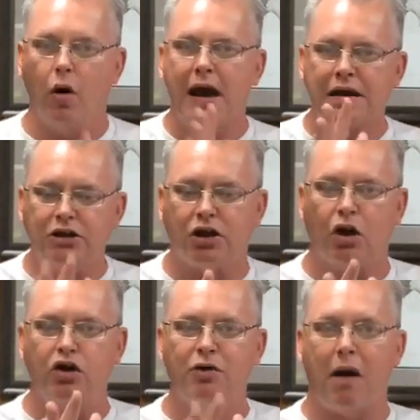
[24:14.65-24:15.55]
go ahead and
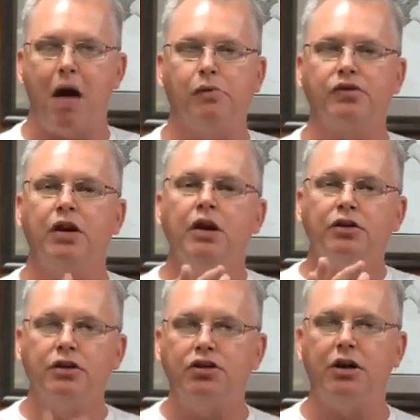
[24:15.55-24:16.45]
turn your Bibles
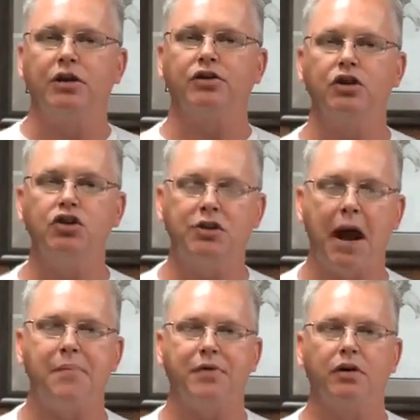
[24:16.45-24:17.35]
to Genesis
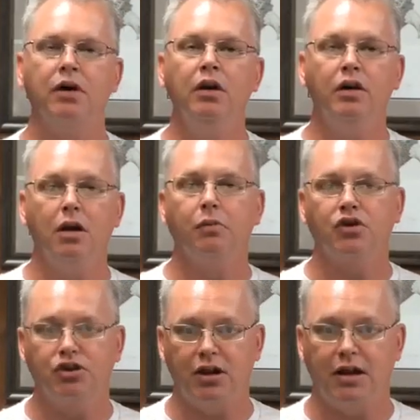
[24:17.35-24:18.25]
chapter
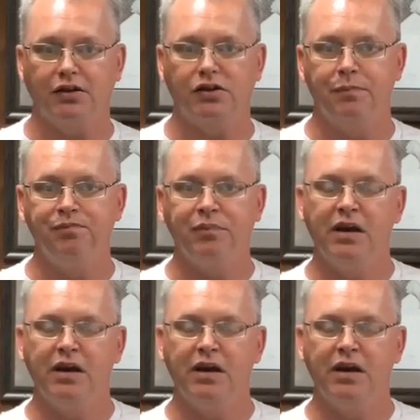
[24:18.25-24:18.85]
number 6.